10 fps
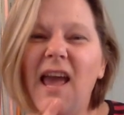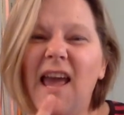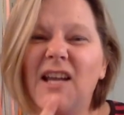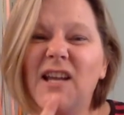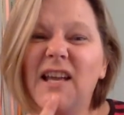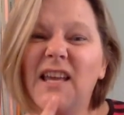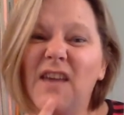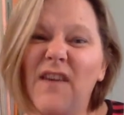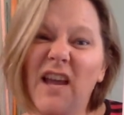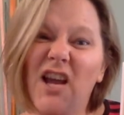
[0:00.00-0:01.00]
And
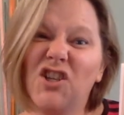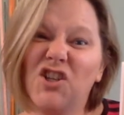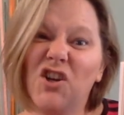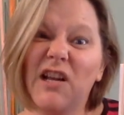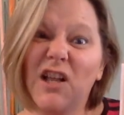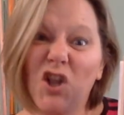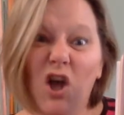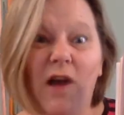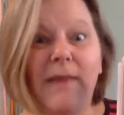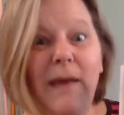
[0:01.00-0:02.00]
giving a dirty
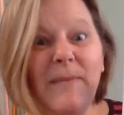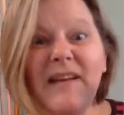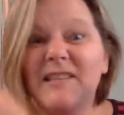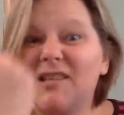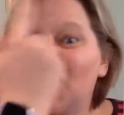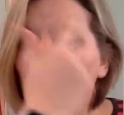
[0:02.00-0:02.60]
look, that means